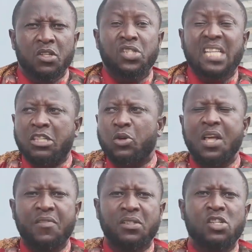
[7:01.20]
She said I should
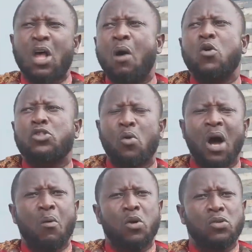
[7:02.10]
leave it. It's all and so
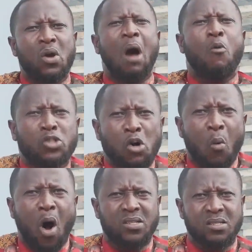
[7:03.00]

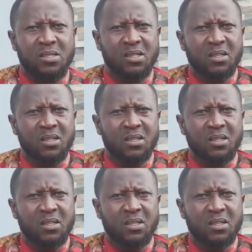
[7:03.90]
what?